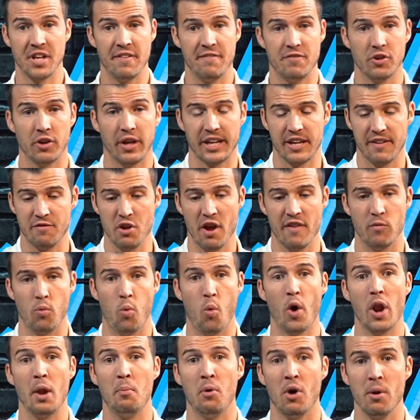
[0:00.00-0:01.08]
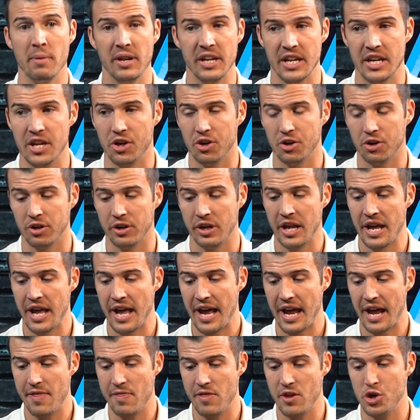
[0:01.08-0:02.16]
If you like if you have one appointment here
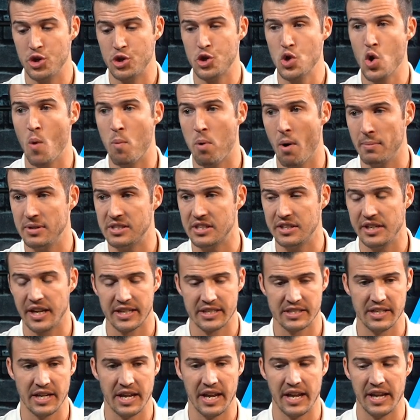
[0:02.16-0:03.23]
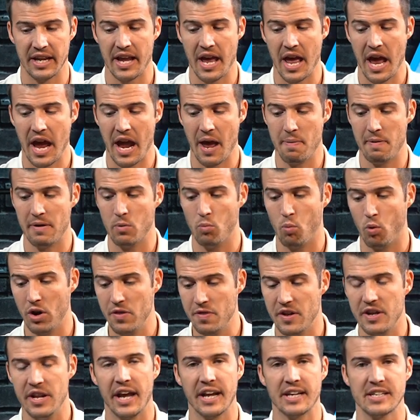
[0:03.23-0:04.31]
and then two appointments the next day and then one
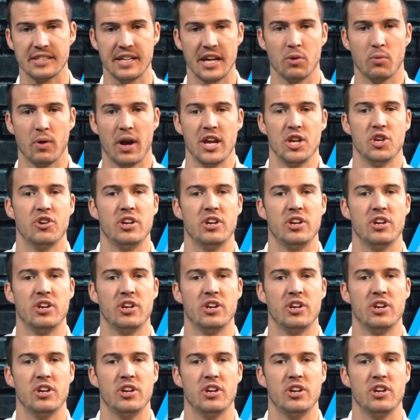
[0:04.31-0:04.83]
the next day, right?